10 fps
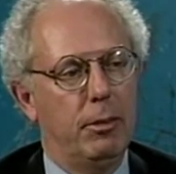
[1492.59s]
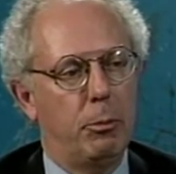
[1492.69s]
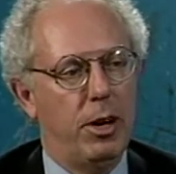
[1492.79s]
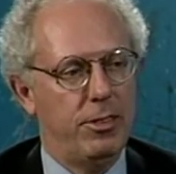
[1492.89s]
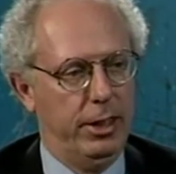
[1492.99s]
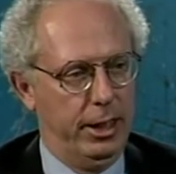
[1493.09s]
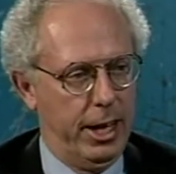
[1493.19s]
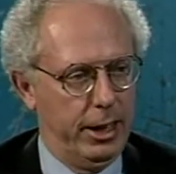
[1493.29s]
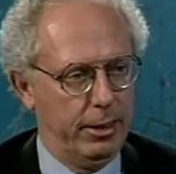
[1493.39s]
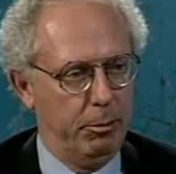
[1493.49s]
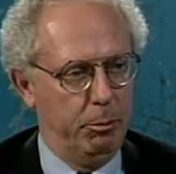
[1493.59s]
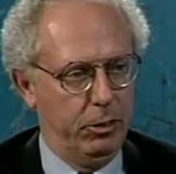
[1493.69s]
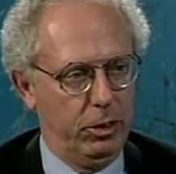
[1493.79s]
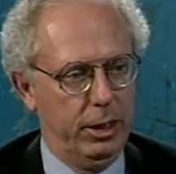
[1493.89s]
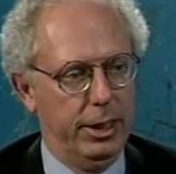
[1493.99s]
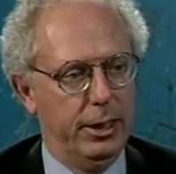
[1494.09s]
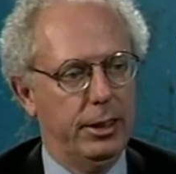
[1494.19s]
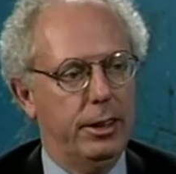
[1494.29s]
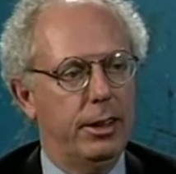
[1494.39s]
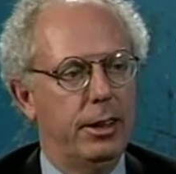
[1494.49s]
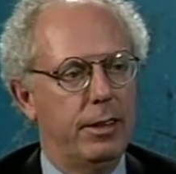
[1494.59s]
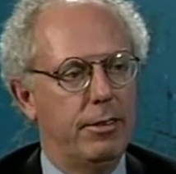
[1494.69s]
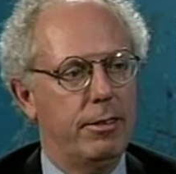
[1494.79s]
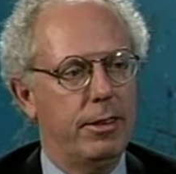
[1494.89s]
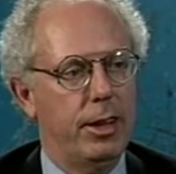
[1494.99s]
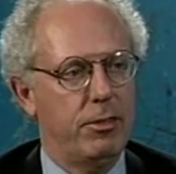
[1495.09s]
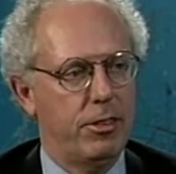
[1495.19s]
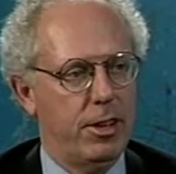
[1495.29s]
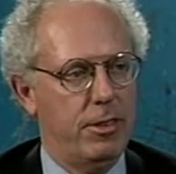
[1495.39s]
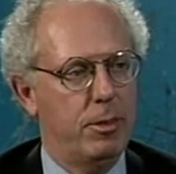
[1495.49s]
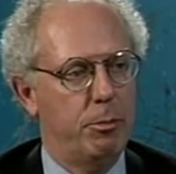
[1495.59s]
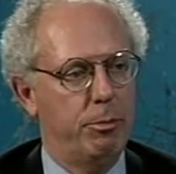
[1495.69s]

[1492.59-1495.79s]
President elect Bill Clinton has emphasized